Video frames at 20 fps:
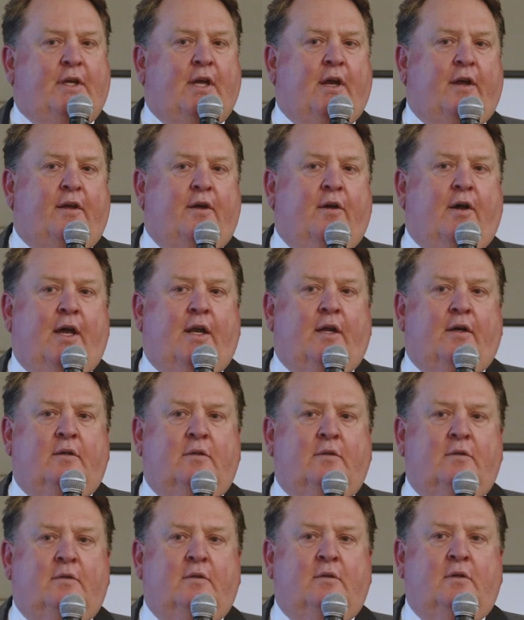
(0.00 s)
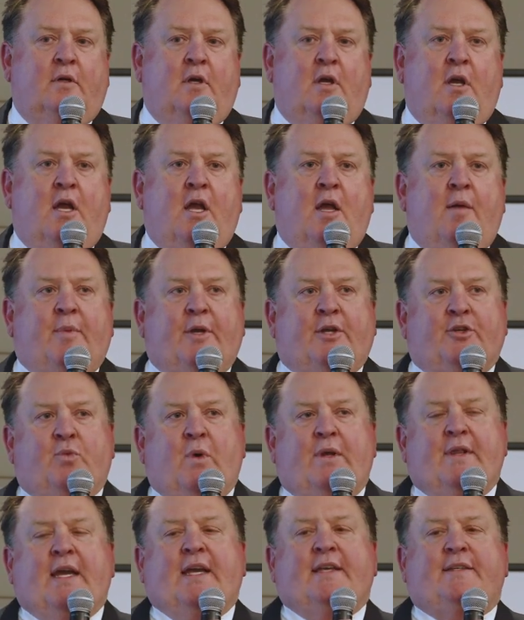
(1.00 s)
calculator. Because
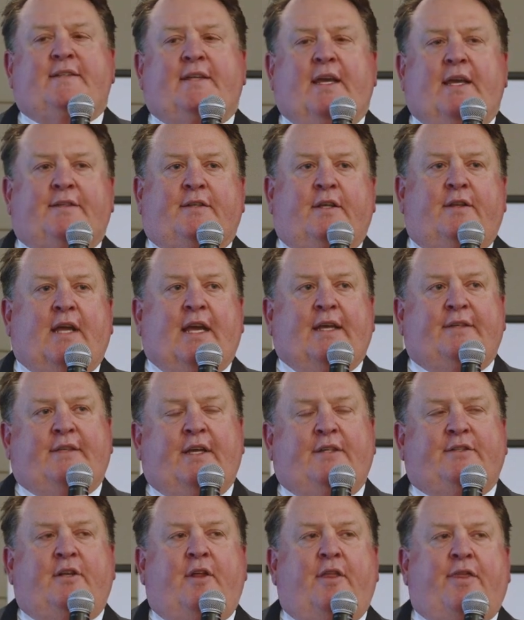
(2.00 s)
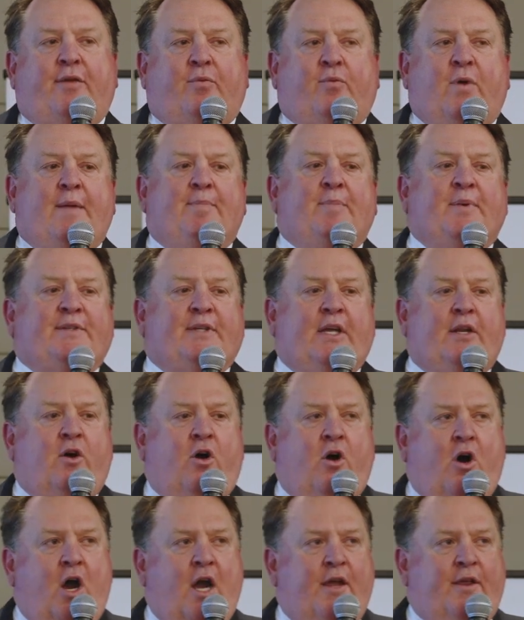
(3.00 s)
when they assess it at 3%
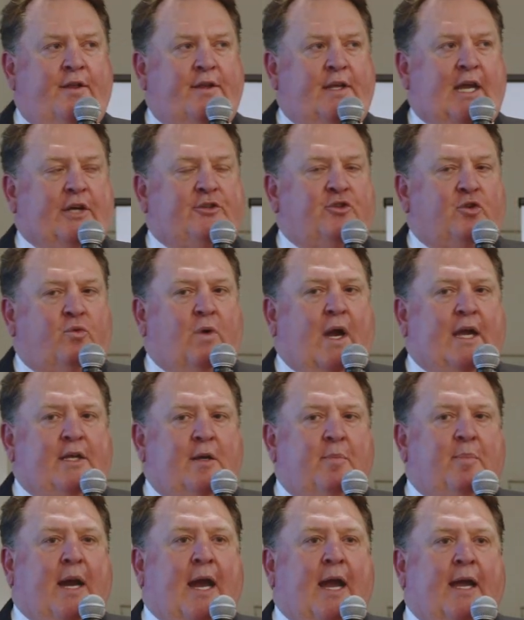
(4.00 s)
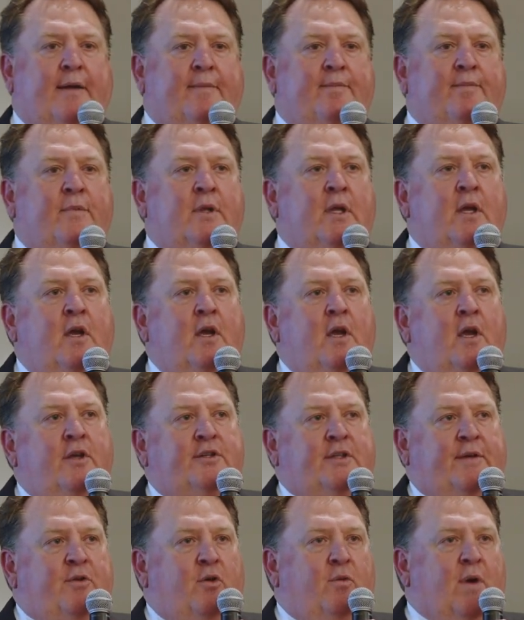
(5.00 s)
higher than the actual rate you're paying.
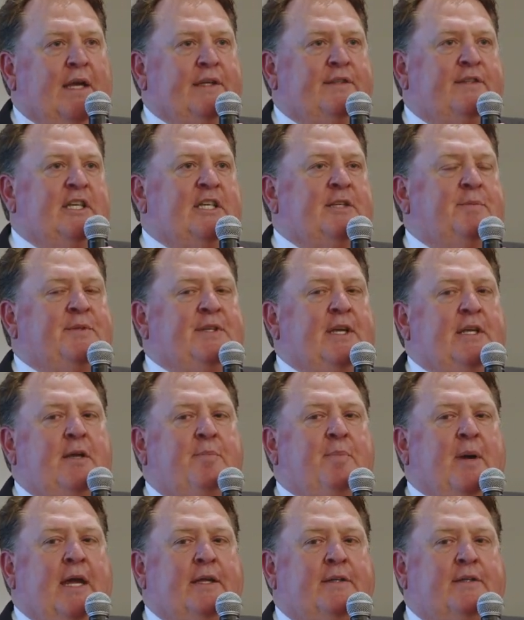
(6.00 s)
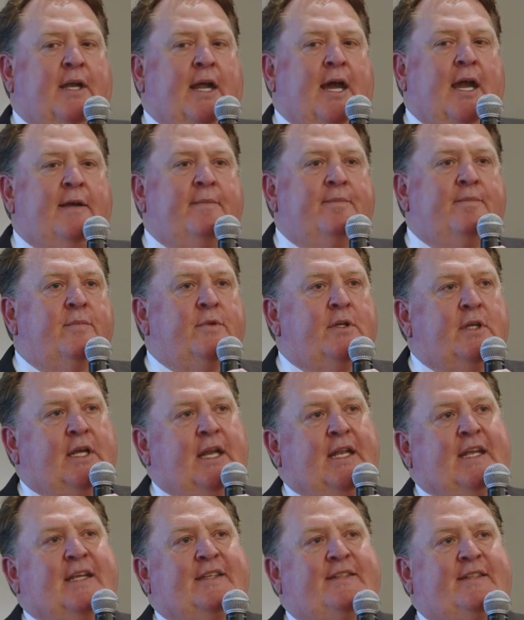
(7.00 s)
So if your rate's 6% you're paying today, you're
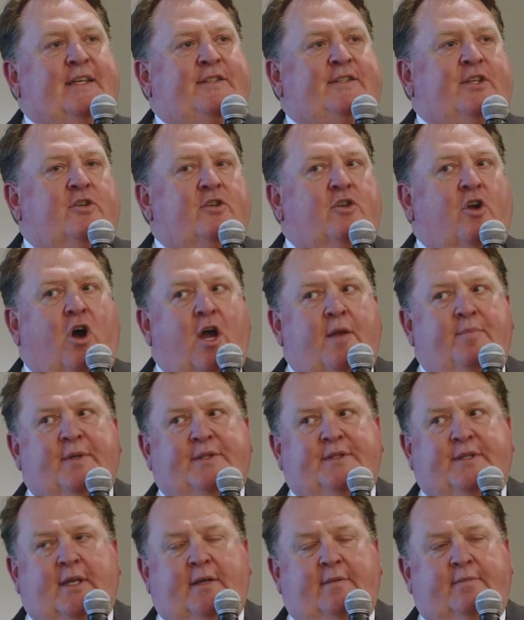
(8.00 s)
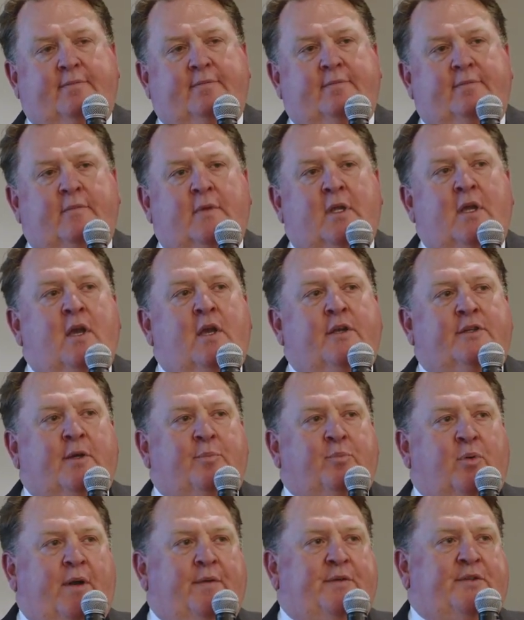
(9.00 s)
getting assessed at 9%. So
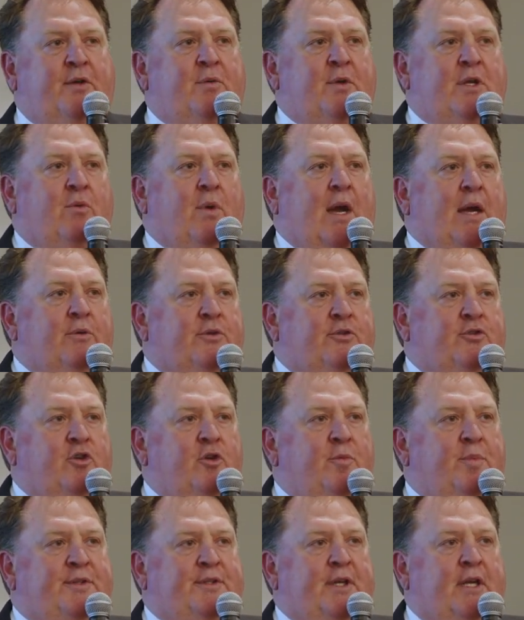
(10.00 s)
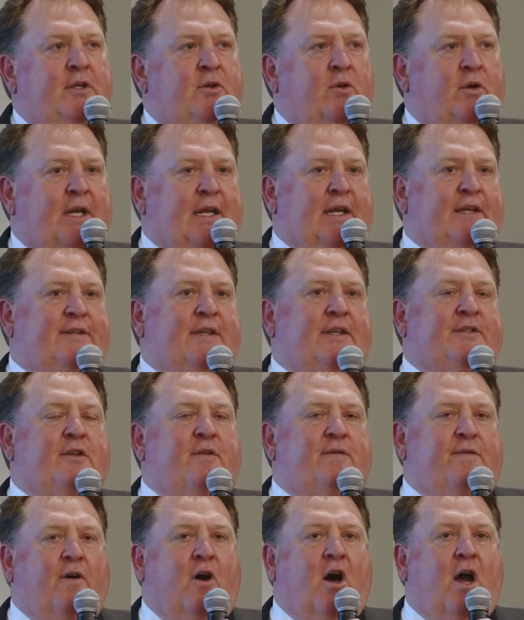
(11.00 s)
previously when your rate was 2%, you're getting assessed at
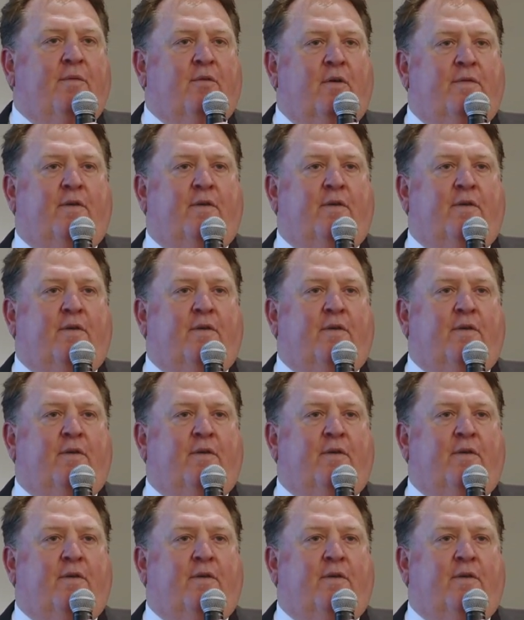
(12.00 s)
5 or